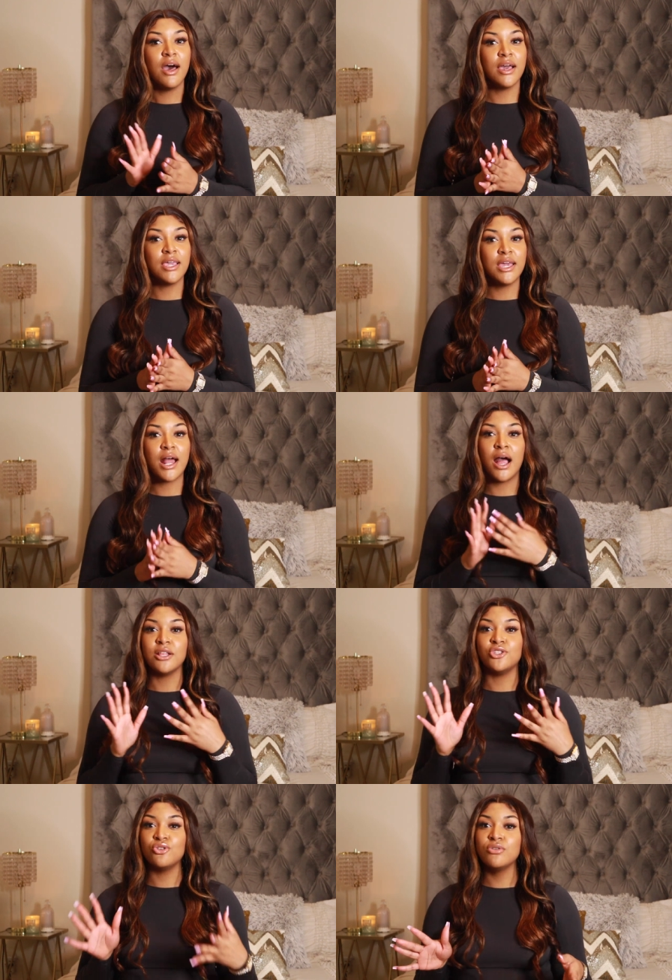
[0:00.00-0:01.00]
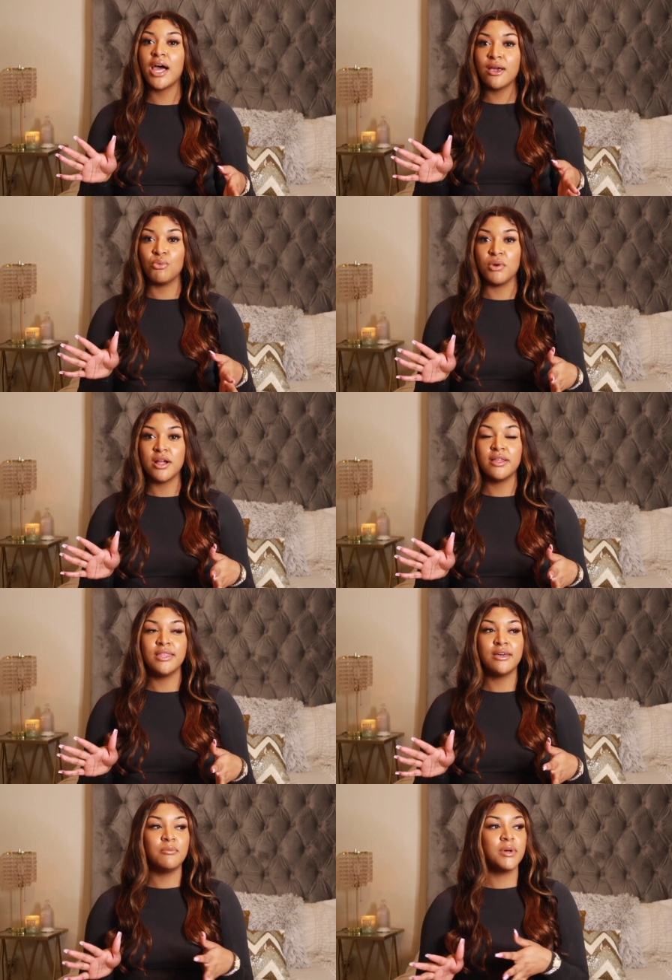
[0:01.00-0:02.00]
Again, I do like wearing
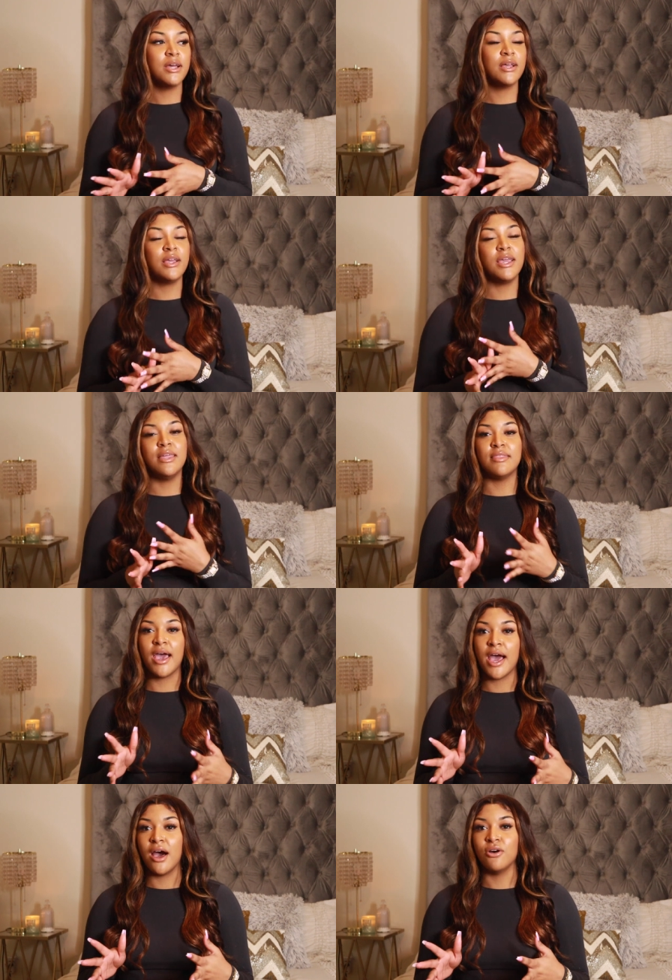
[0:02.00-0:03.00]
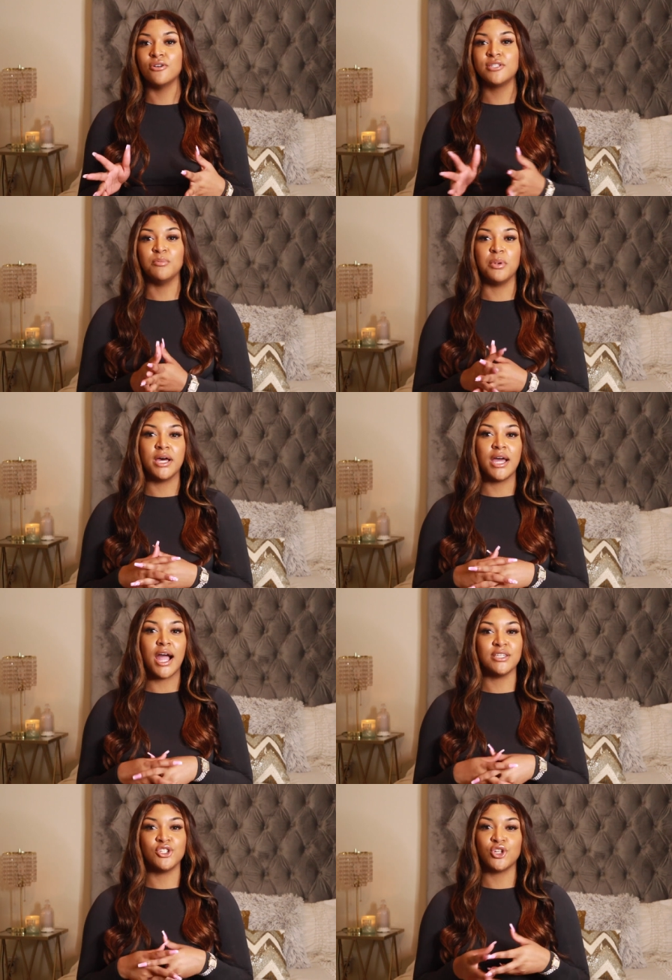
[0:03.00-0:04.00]
them in the house, but
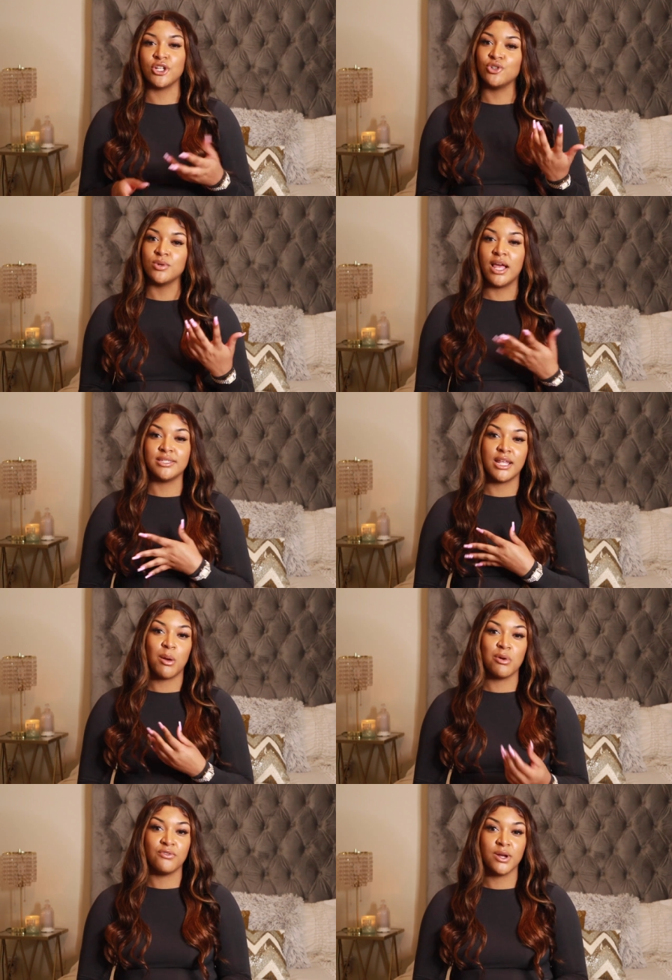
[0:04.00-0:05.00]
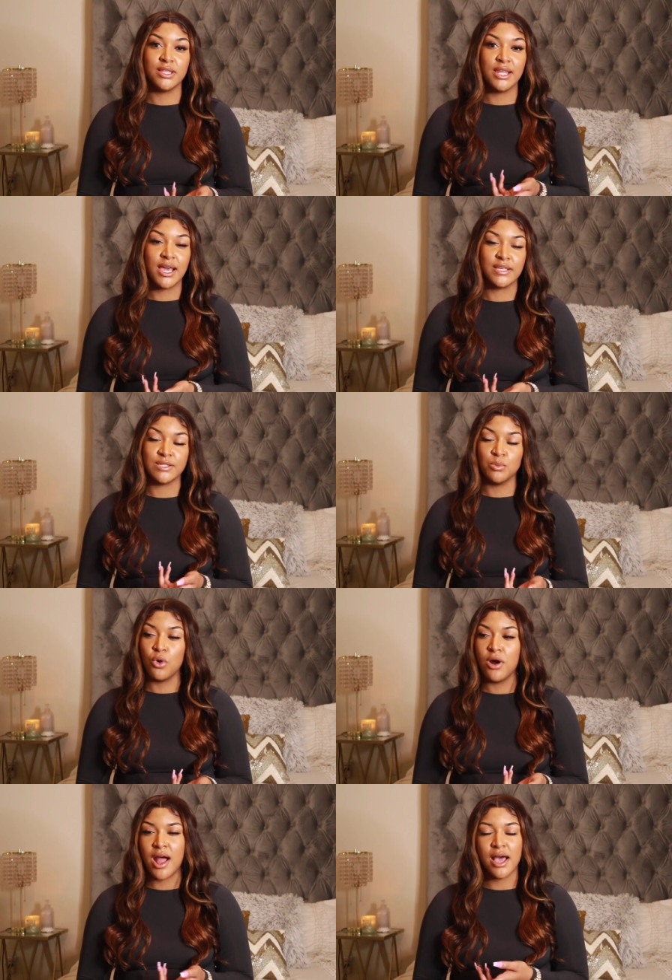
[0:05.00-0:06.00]
I just started to realize that I prefer the leggings
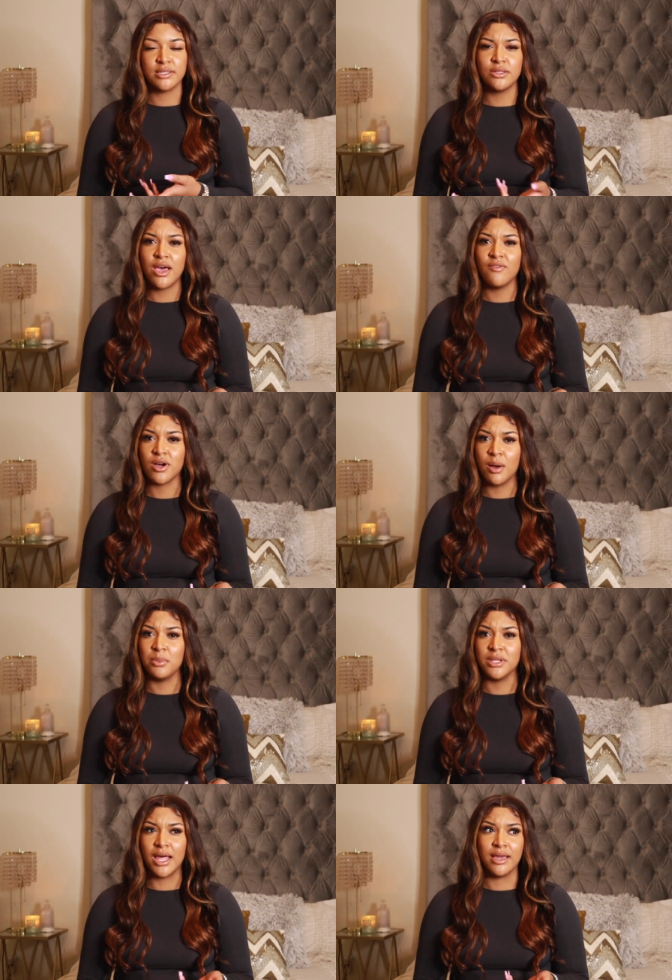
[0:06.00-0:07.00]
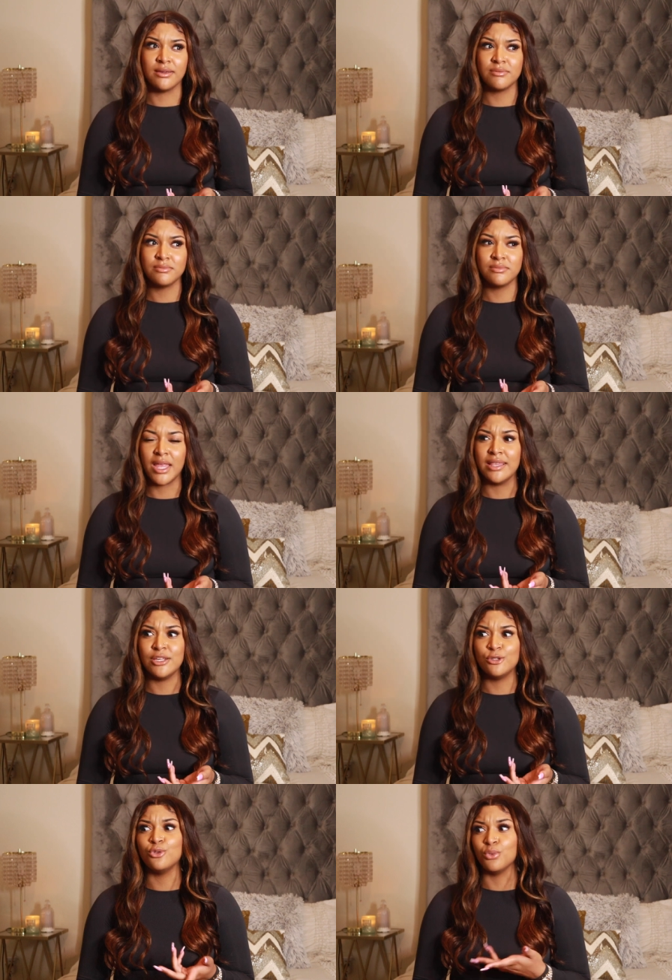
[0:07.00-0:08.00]
more. I still have a couple like at
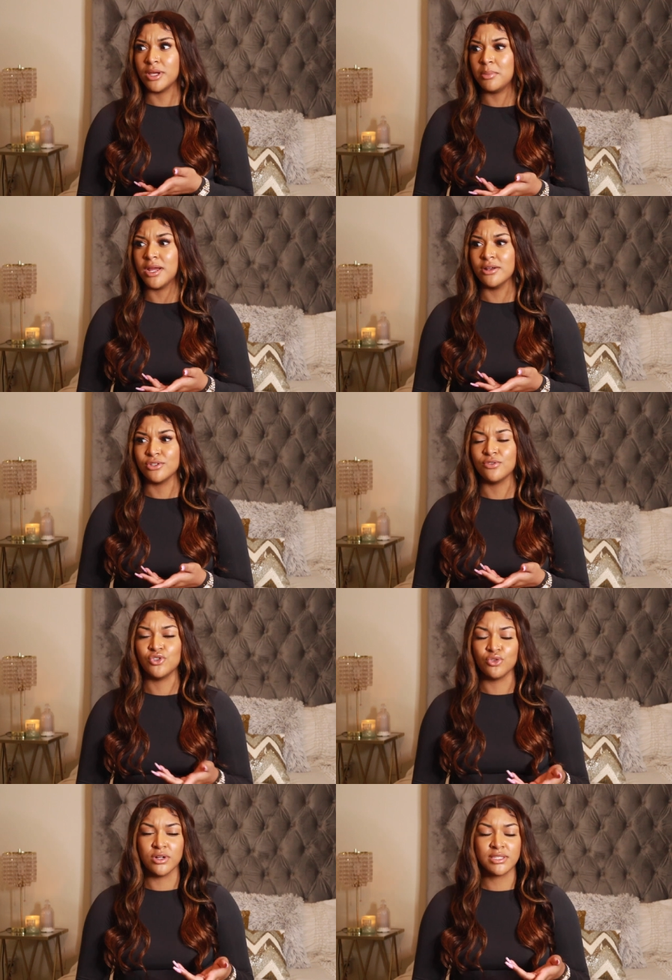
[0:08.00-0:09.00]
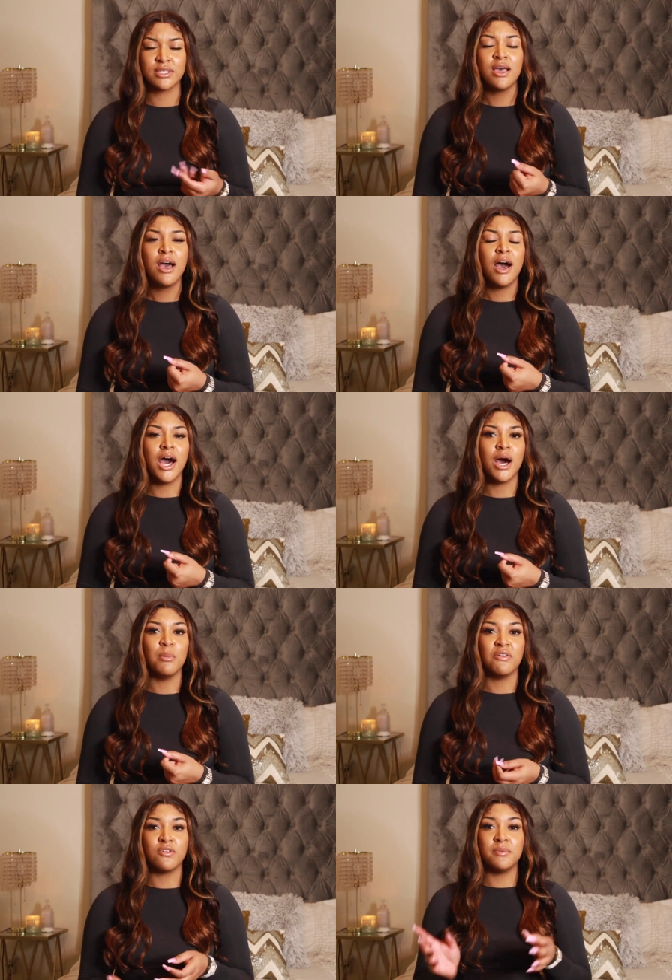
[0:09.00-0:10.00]
least three pairs of shorts
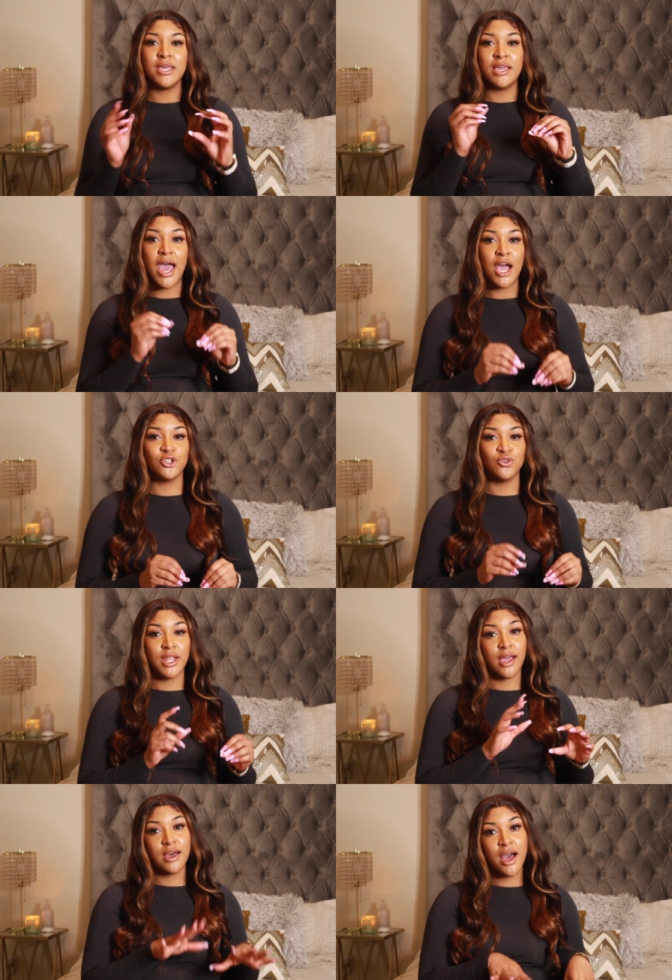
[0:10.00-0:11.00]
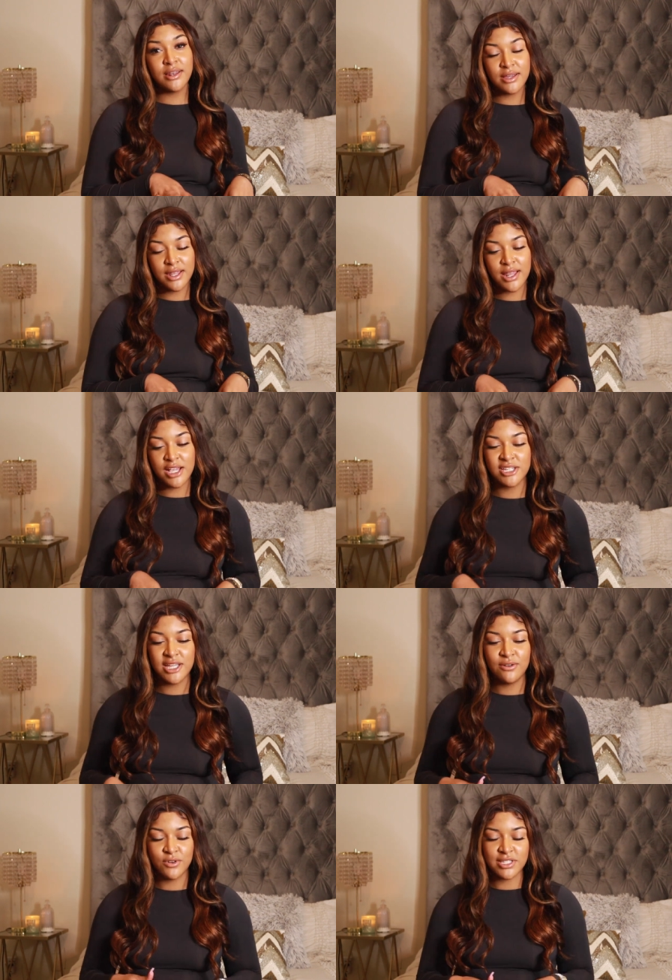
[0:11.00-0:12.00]
um, but from the actual like cotton
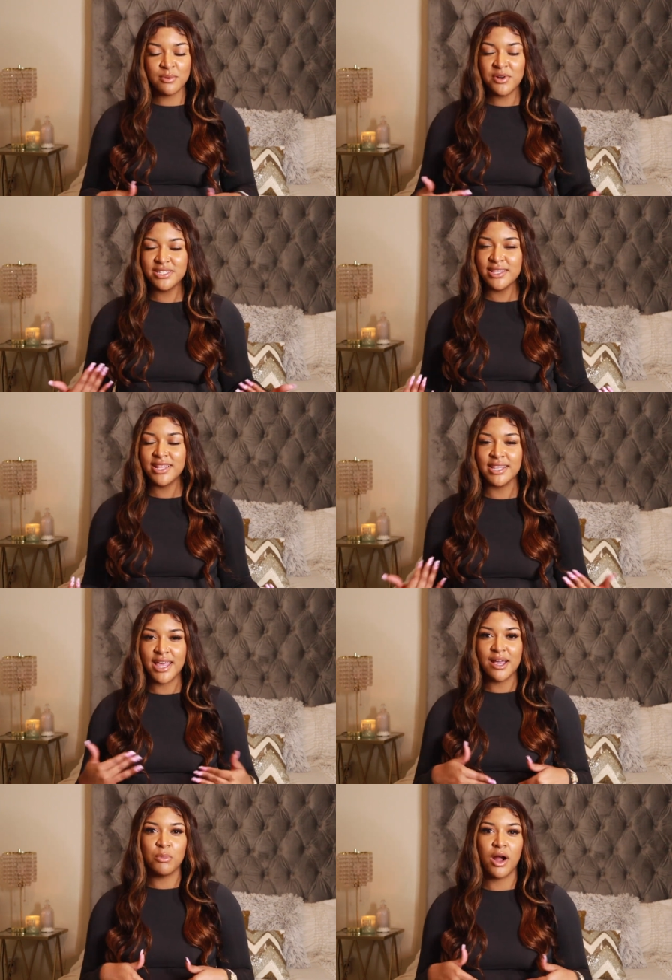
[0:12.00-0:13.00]
collection for some reason the leg